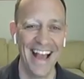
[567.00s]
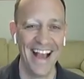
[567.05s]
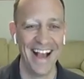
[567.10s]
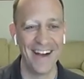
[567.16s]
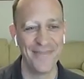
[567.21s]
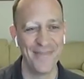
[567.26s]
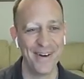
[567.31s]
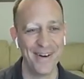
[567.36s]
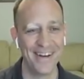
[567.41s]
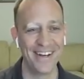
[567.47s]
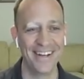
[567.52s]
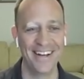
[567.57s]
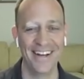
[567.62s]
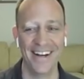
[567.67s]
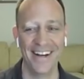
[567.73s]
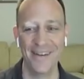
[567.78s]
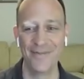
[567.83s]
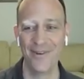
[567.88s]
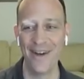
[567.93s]

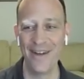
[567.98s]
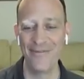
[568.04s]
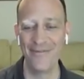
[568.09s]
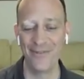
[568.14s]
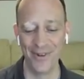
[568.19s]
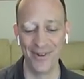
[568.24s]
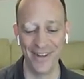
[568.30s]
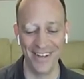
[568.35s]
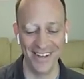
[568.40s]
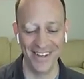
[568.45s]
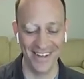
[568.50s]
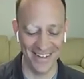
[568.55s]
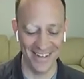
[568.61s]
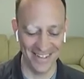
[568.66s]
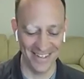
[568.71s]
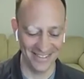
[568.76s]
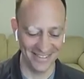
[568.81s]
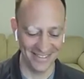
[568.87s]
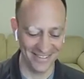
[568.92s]
I'm grateful
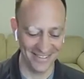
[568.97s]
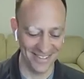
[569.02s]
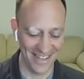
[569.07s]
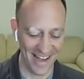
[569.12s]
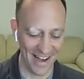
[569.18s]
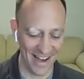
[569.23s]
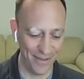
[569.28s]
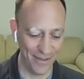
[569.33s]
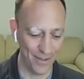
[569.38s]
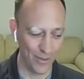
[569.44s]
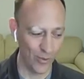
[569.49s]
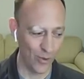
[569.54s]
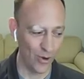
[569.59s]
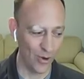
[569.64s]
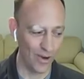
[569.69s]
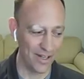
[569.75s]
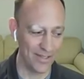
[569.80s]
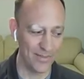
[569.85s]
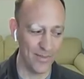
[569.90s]
to have this
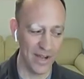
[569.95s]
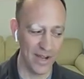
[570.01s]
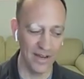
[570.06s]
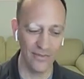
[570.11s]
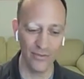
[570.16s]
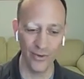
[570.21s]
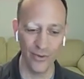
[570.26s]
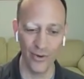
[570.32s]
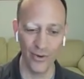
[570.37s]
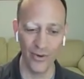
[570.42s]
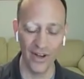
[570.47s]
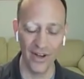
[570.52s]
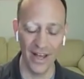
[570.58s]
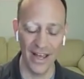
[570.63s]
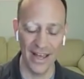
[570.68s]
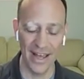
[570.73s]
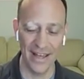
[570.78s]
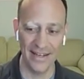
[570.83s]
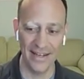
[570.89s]
award. It's meaningful,
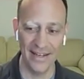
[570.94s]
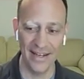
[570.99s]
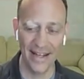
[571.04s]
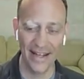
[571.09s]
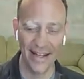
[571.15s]
and